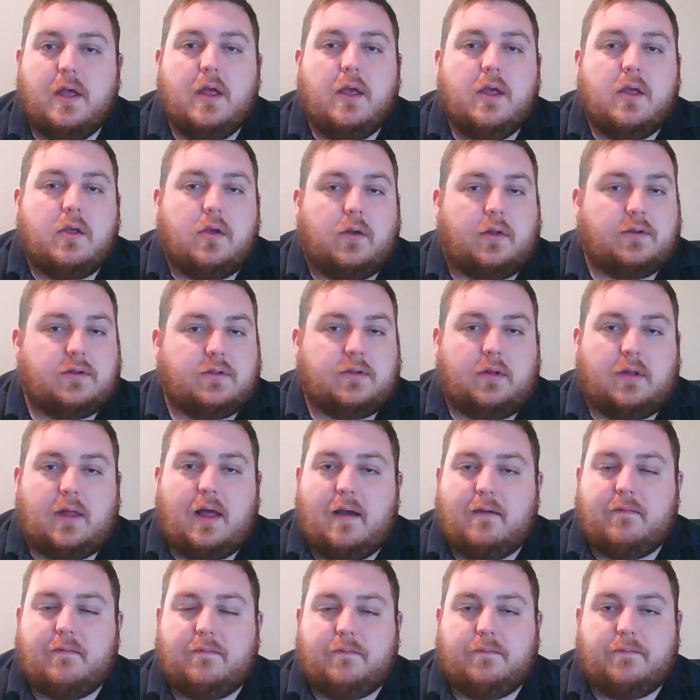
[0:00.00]
You can still
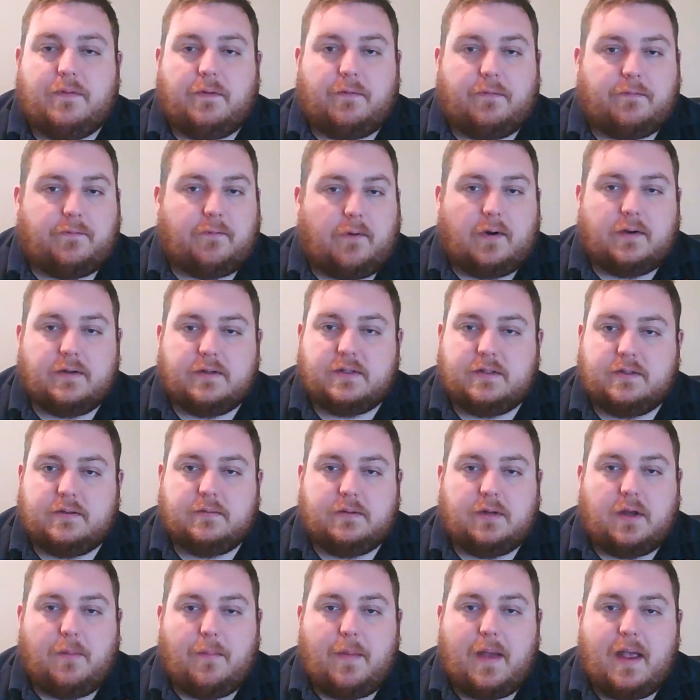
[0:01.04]
have the front
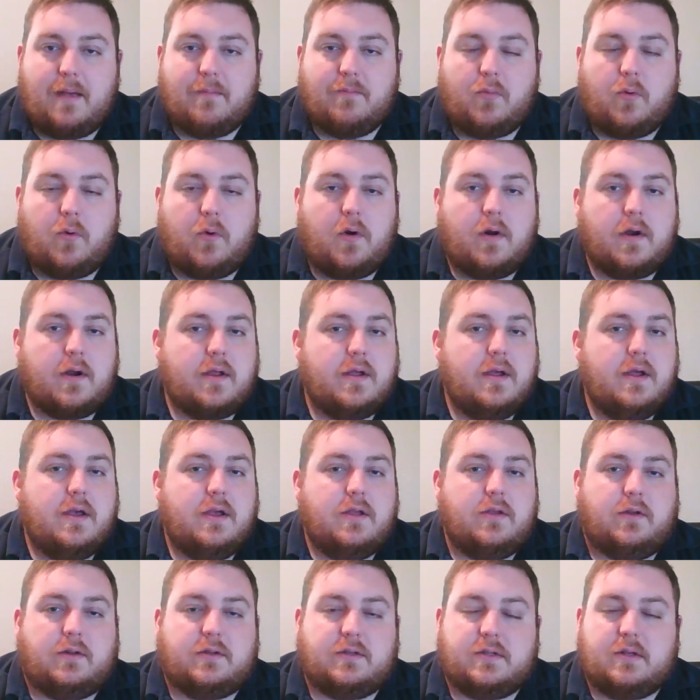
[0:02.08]
command board, you
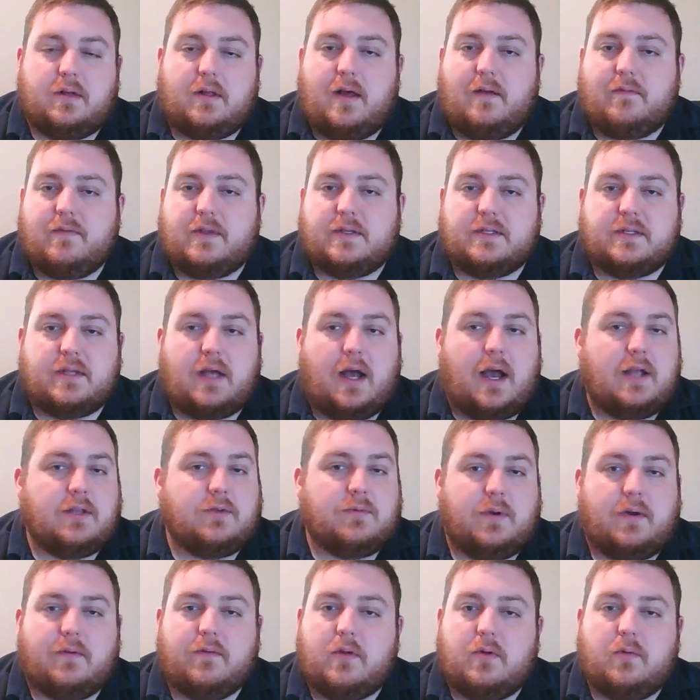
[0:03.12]
can still have the sides,
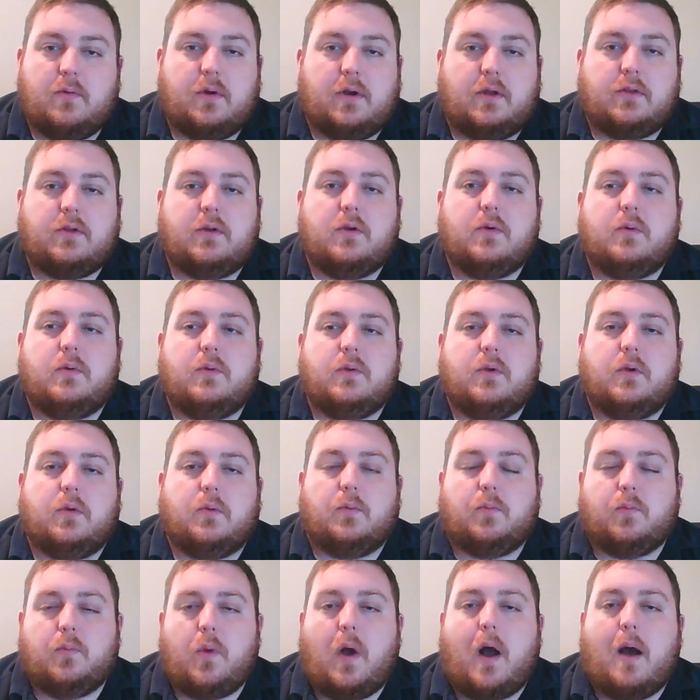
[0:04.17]
whatever you want to do, you're
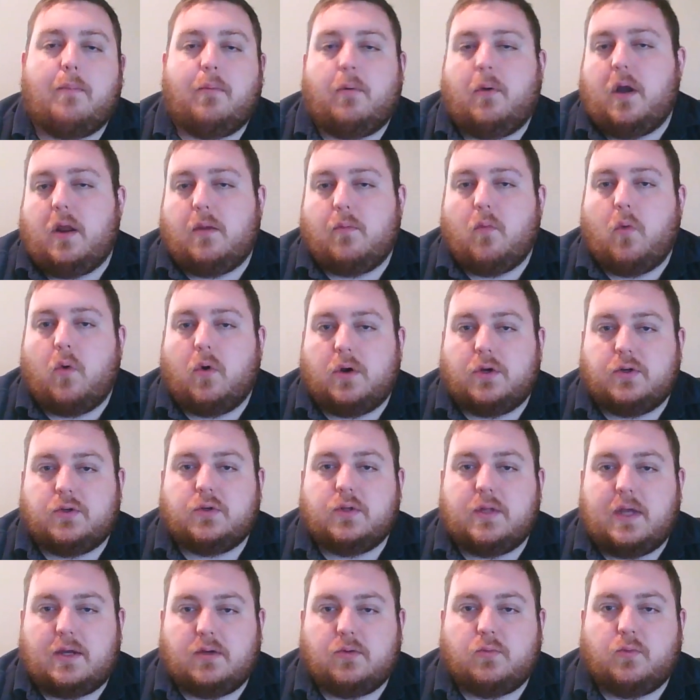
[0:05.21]
operating more as
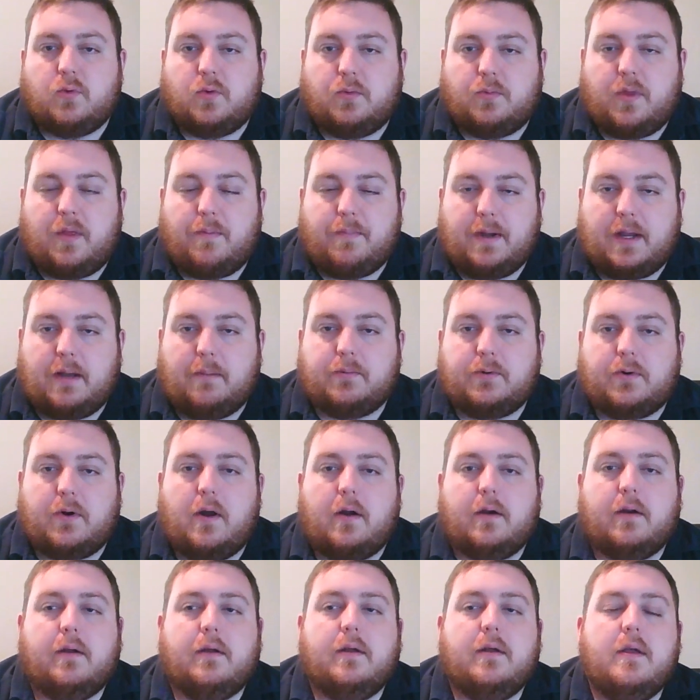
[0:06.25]
that you would with a pickup
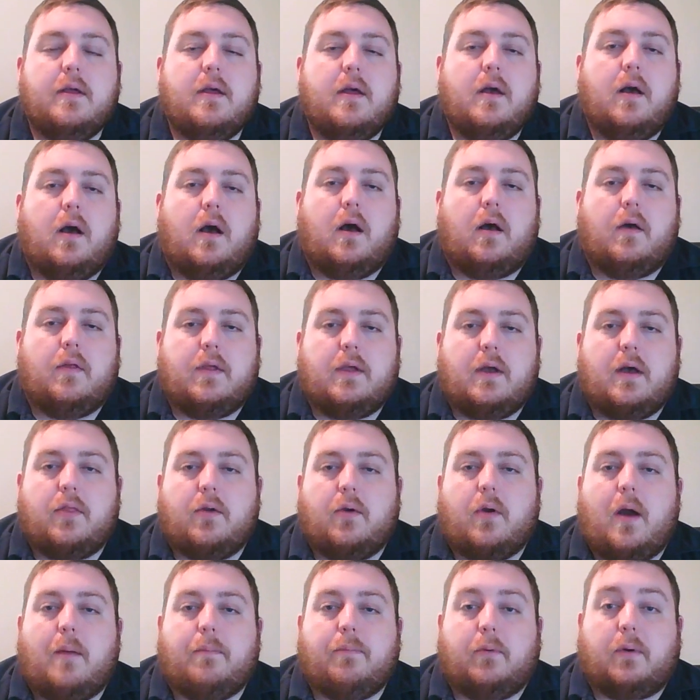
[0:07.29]
truck. The
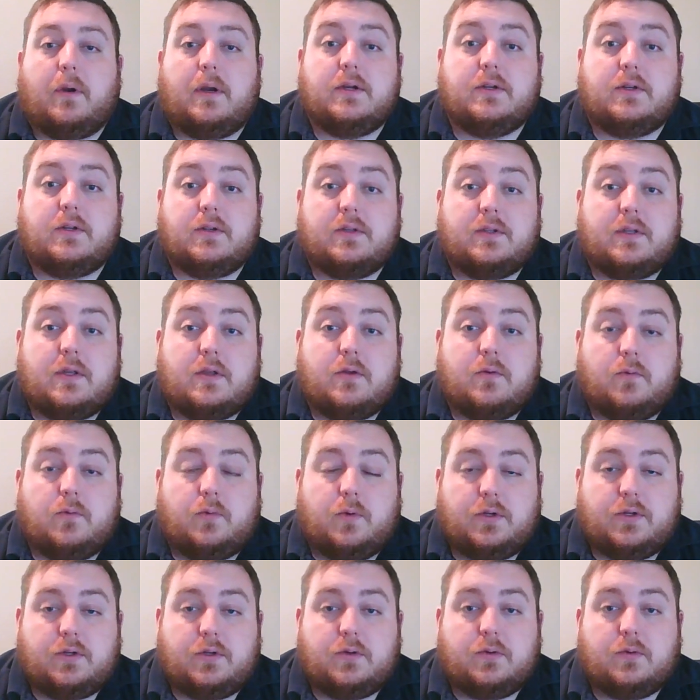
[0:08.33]
other operations that you
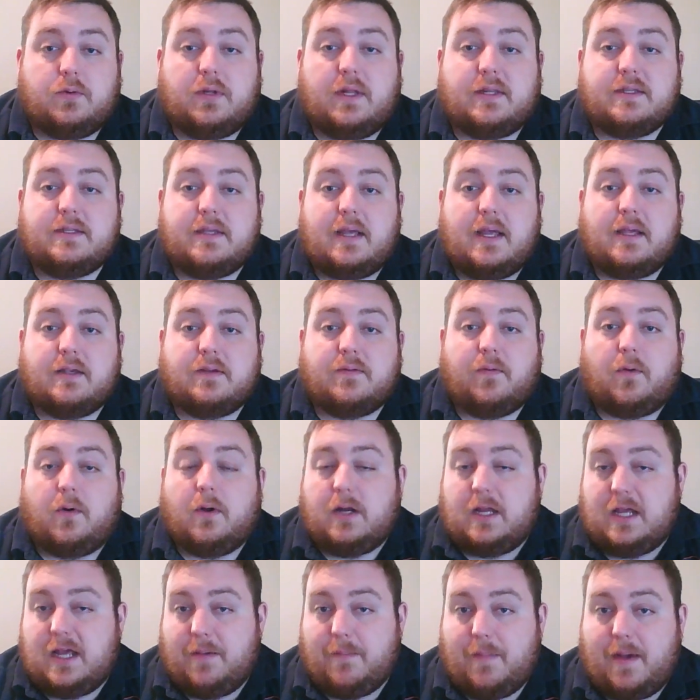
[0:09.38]
would do, let's say, is for an
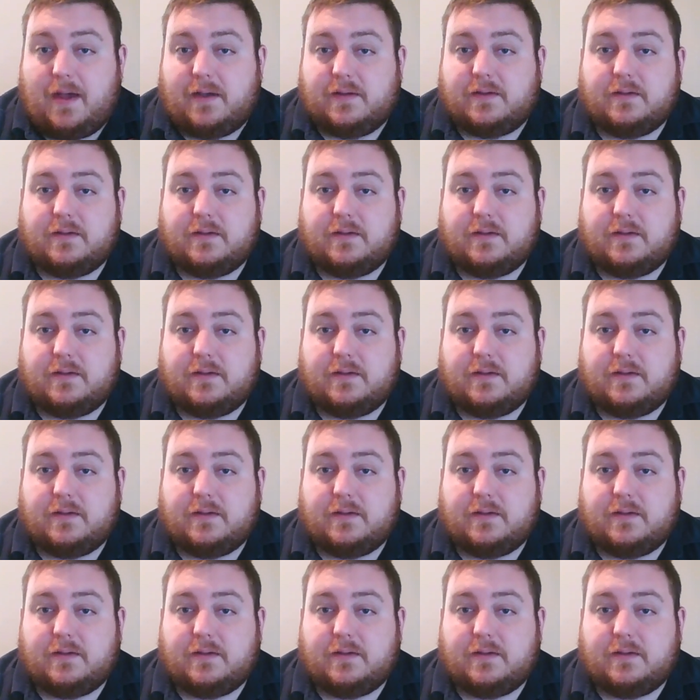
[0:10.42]
EMS.